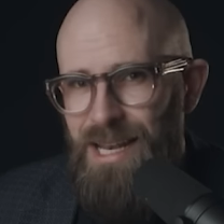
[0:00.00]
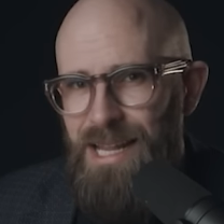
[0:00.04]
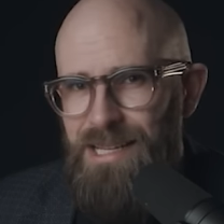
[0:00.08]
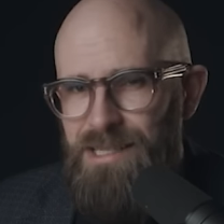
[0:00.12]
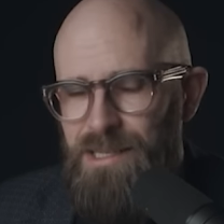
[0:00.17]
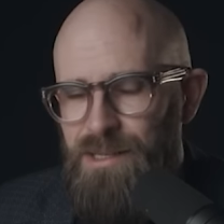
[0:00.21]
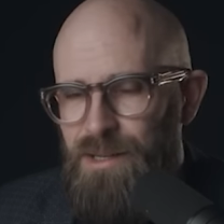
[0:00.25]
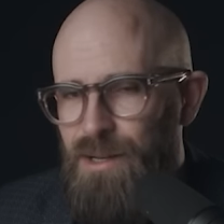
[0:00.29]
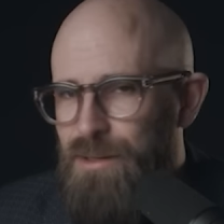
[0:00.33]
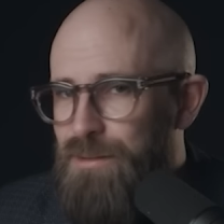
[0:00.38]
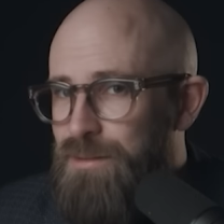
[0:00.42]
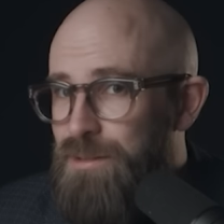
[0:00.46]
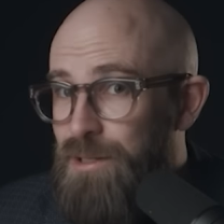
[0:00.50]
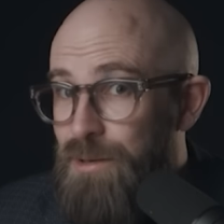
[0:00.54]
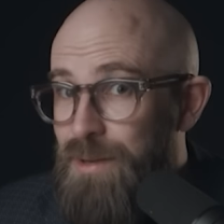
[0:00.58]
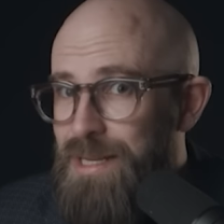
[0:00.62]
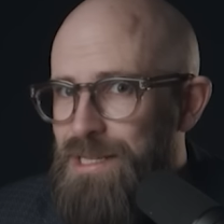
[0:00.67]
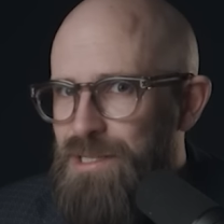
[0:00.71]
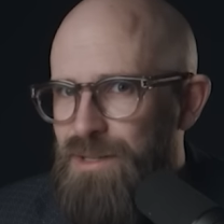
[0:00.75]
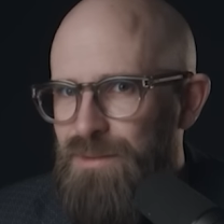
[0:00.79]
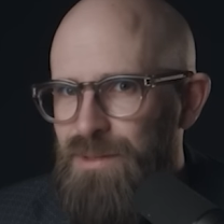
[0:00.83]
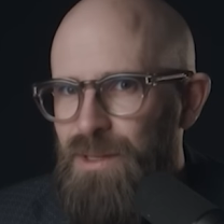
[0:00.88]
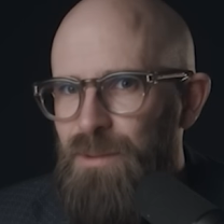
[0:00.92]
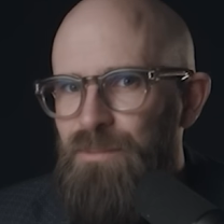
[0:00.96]
let's go through
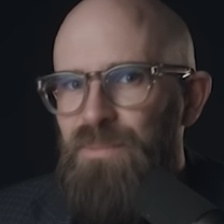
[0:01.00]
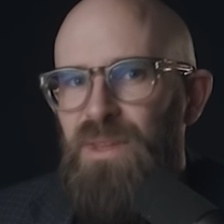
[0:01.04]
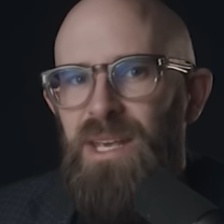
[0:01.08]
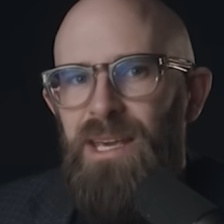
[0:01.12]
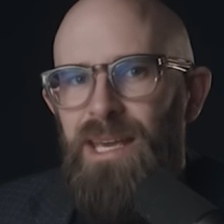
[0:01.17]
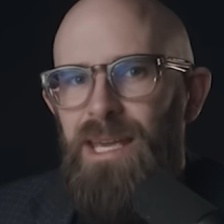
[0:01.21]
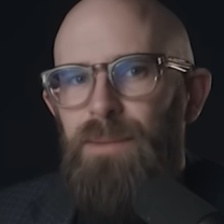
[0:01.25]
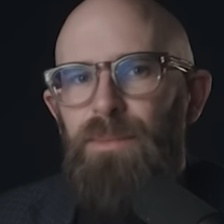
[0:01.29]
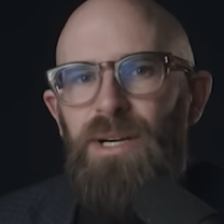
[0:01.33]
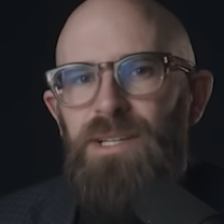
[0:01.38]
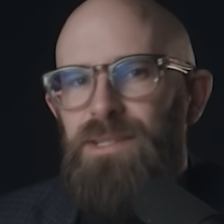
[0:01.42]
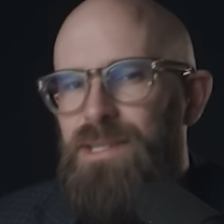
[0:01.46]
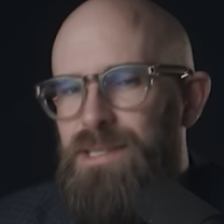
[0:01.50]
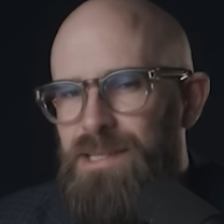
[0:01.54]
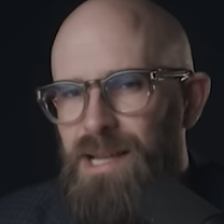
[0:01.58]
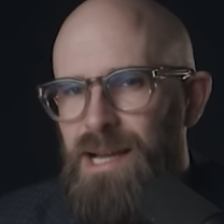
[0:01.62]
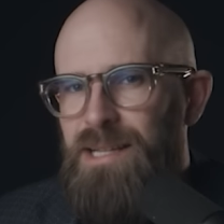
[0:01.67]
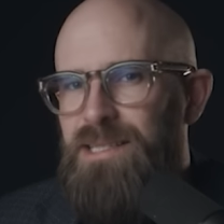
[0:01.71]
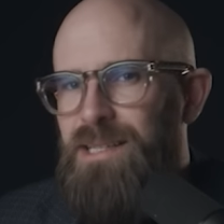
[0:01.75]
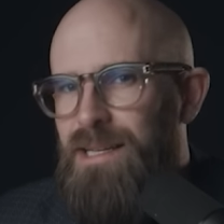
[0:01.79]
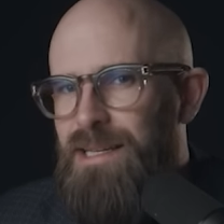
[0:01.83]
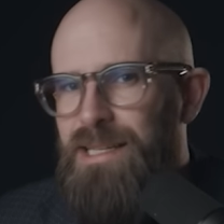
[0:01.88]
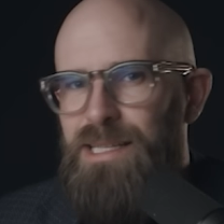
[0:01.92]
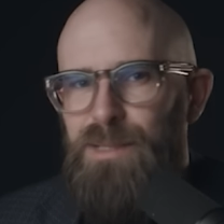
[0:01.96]
each of them. He most
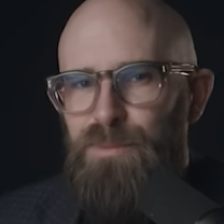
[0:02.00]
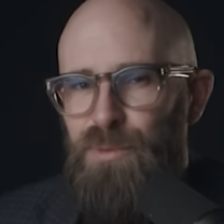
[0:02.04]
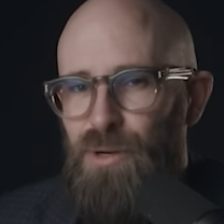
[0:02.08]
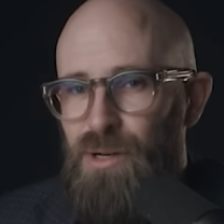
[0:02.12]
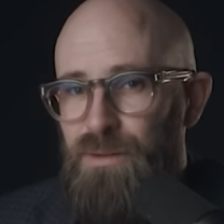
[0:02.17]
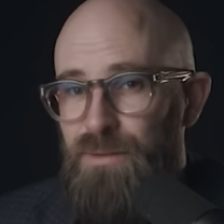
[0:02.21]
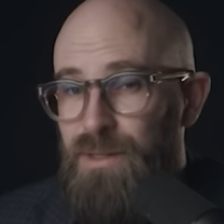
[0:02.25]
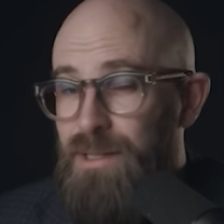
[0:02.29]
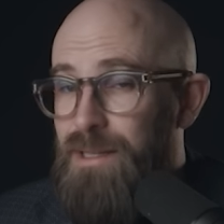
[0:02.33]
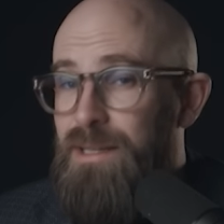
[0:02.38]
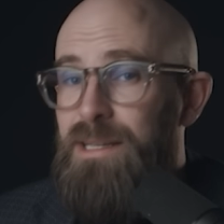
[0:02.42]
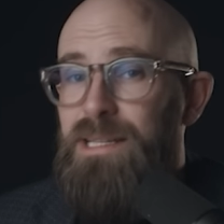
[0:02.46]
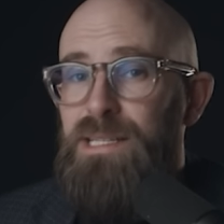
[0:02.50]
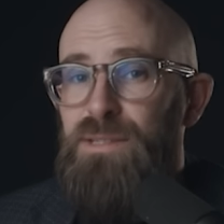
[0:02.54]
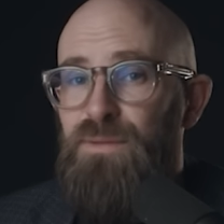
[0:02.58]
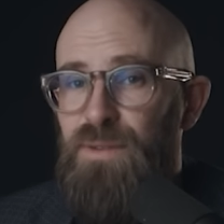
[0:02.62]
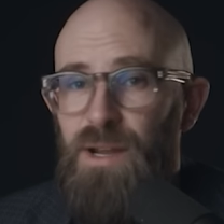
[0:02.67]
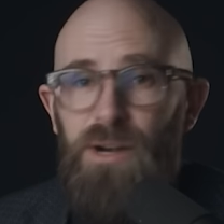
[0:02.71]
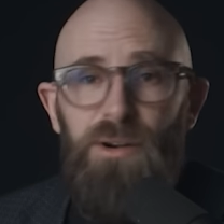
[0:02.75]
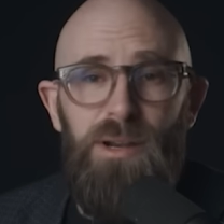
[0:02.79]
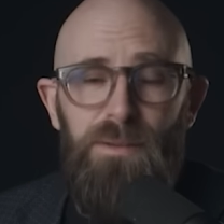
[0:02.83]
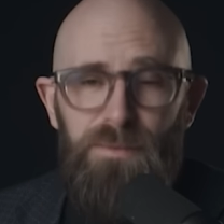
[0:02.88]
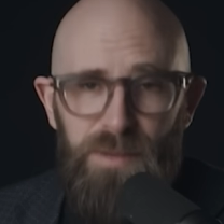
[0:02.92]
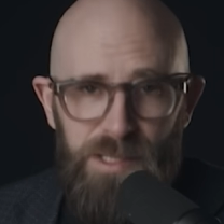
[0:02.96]
certainly has proven that he's
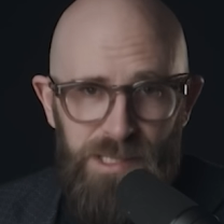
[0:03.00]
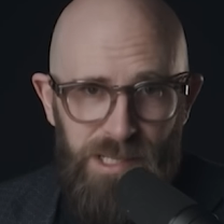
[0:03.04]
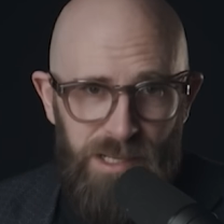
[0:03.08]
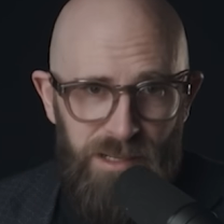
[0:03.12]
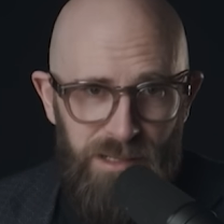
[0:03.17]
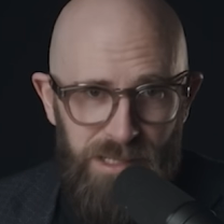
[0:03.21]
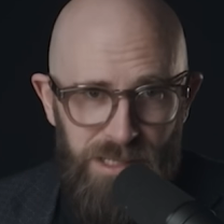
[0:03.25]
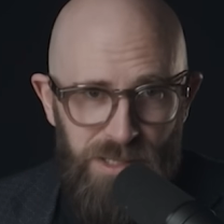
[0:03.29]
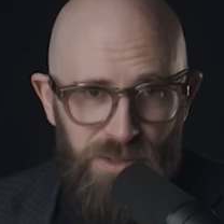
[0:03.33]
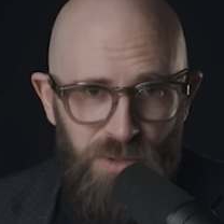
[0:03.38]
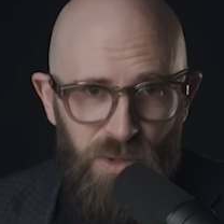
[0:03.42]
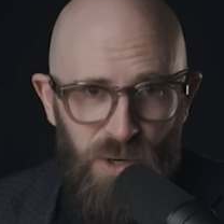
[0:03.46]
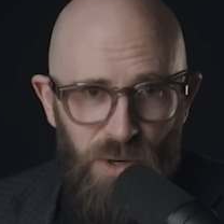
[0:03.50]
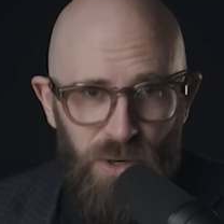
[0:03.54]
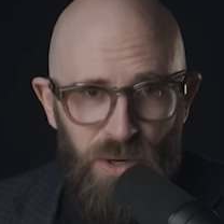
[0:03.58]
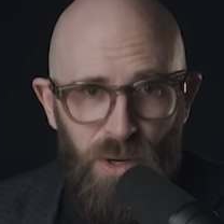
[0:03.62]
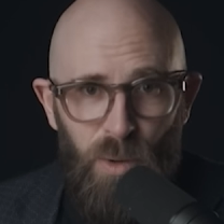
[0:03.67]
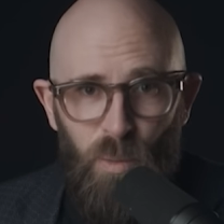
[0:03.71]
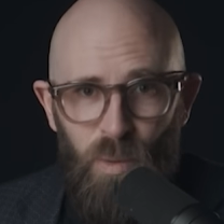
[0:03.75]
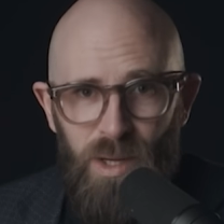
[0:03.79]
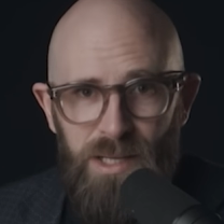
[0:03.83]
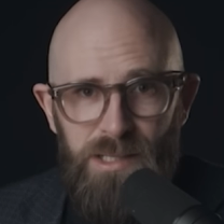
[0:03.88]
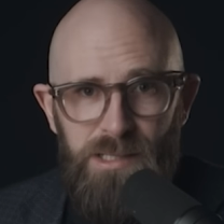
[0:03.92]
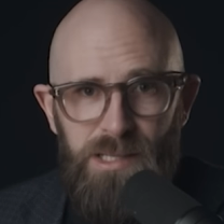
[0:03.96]
very physically strong,
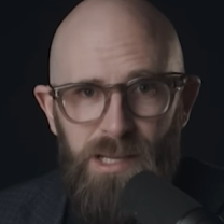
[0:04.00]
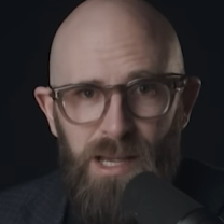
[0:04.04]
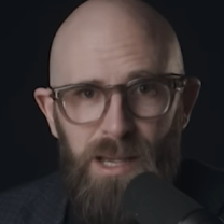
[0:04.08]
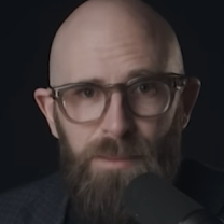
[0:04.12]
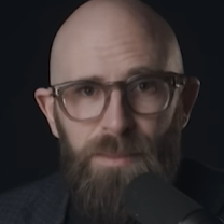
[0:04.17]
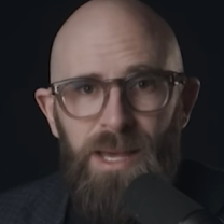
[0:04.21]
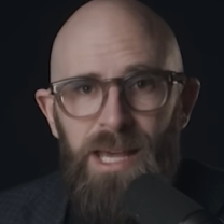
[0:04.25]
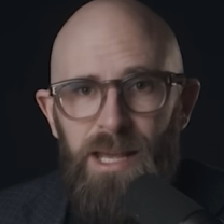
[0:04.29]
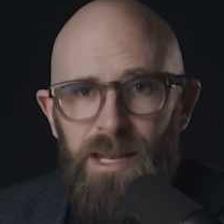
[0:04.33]
at one time